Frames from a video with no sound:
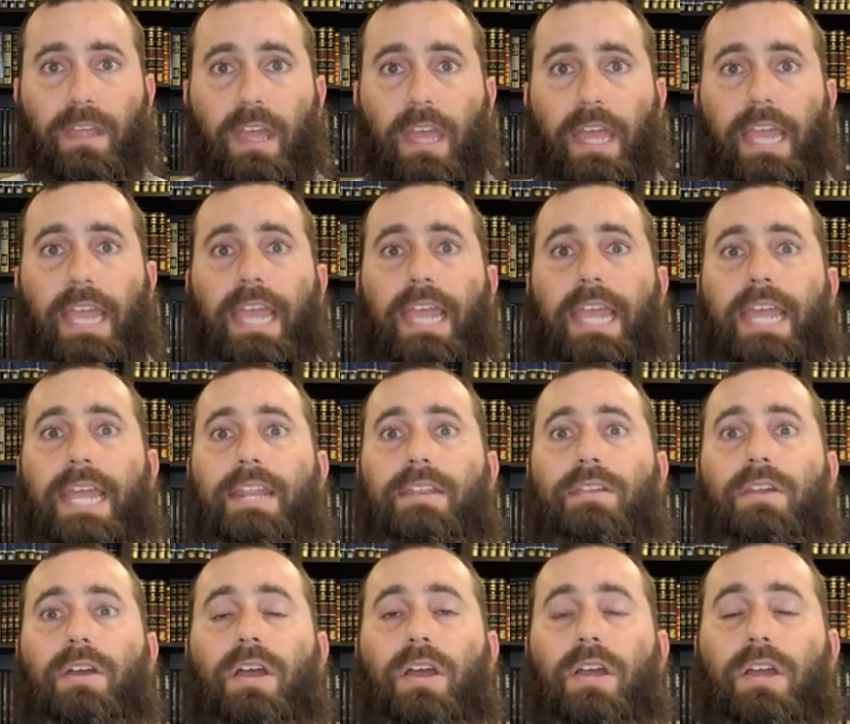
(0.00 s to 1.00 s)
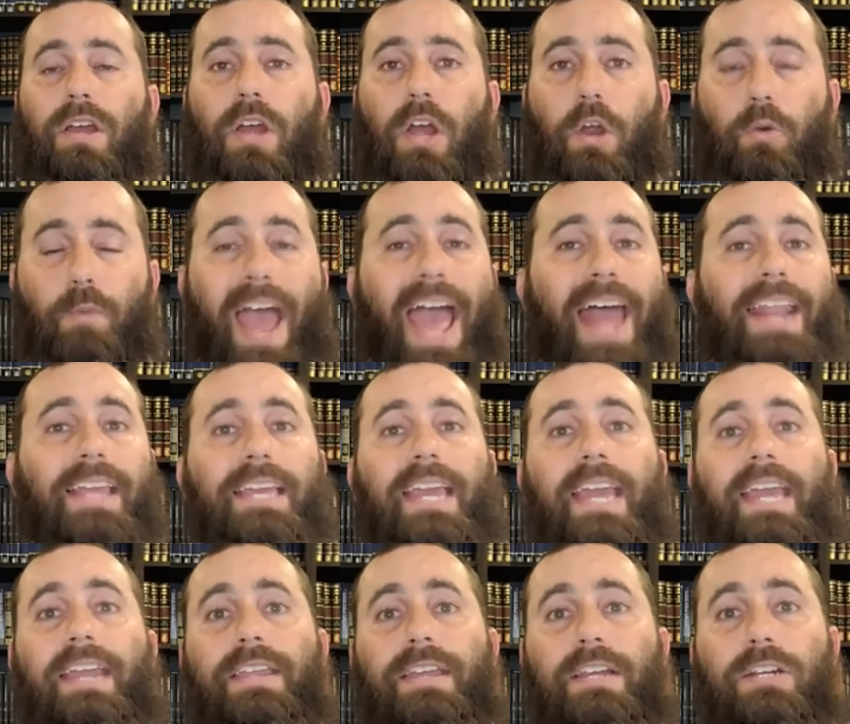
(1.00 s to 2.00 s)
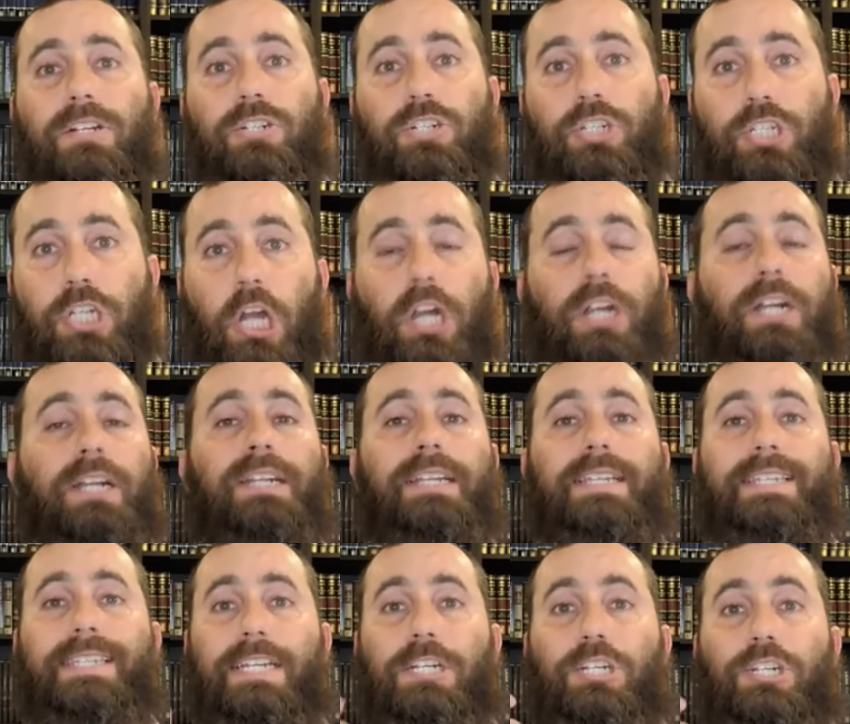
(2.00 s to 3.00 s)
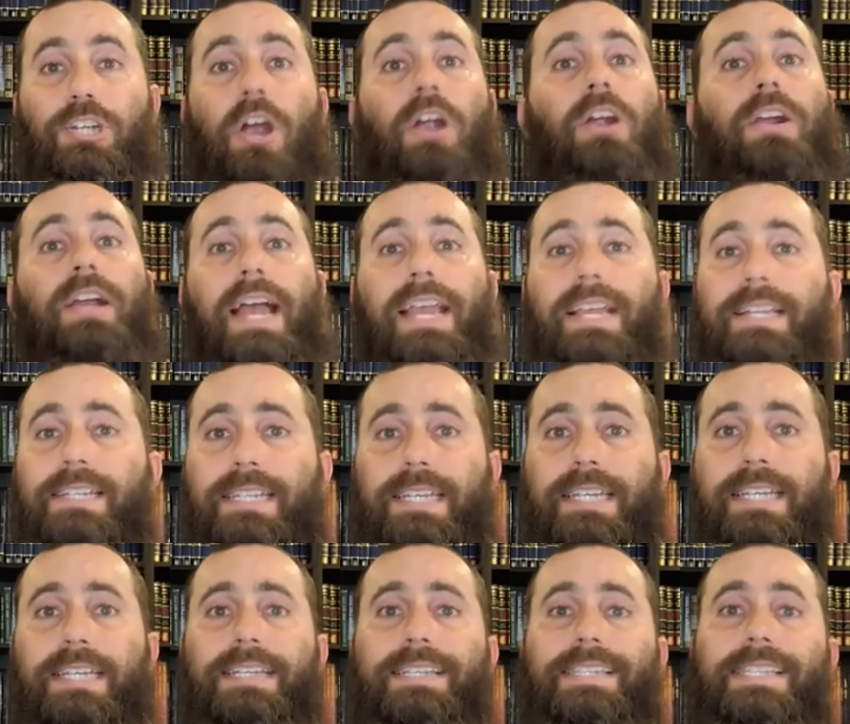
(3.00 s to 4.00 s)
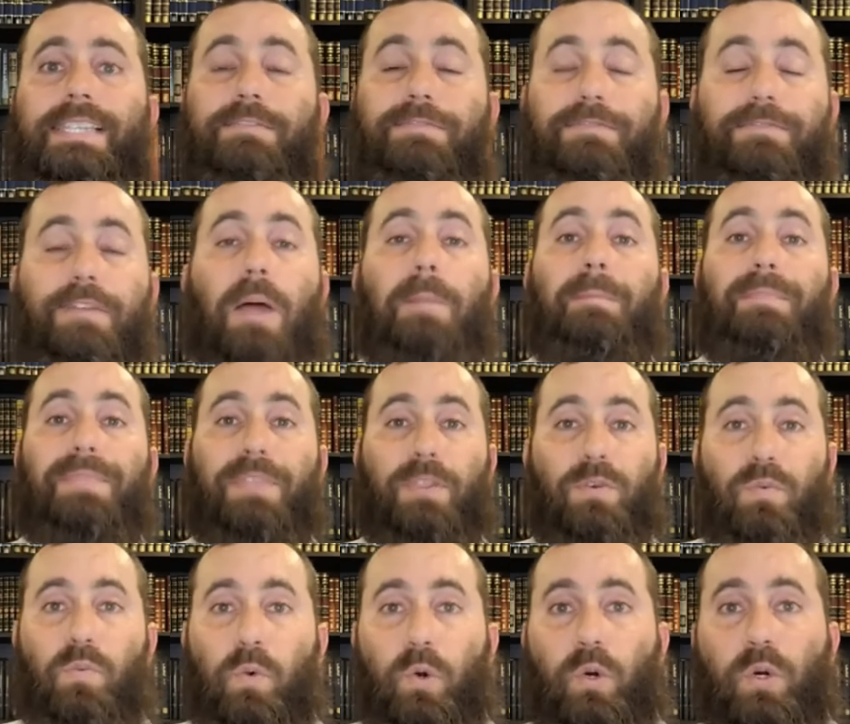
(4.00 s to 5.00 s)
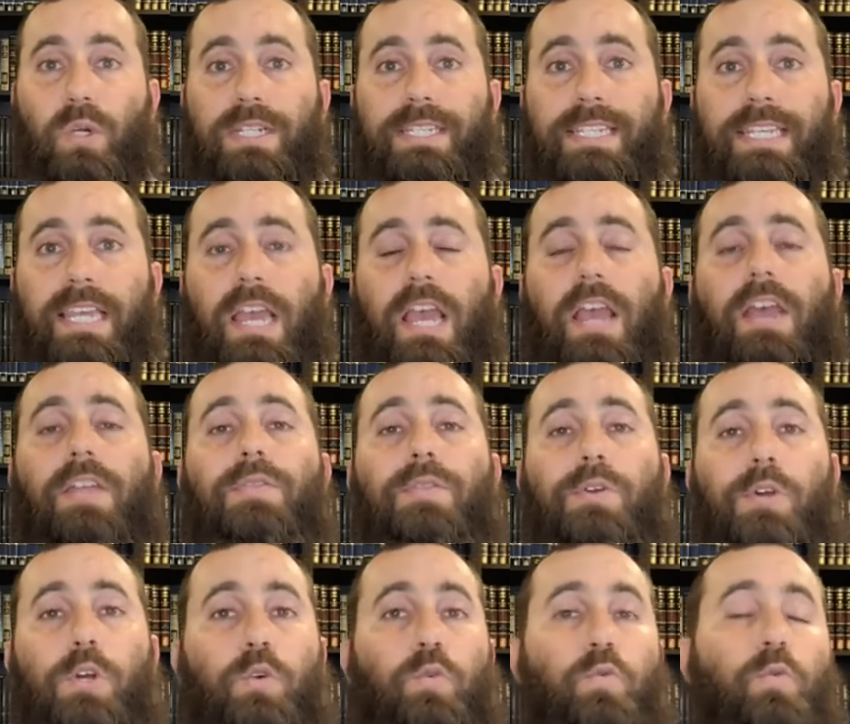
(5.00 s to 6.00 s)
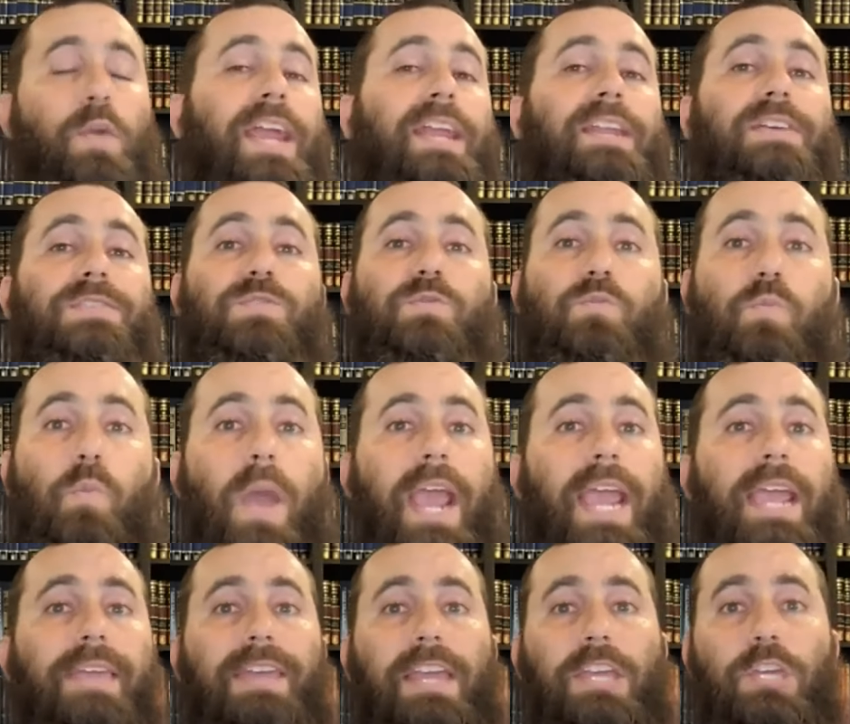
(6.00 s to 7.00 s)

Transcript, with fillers: in eradicating darkness and dark ideas from the world, the greatest way that you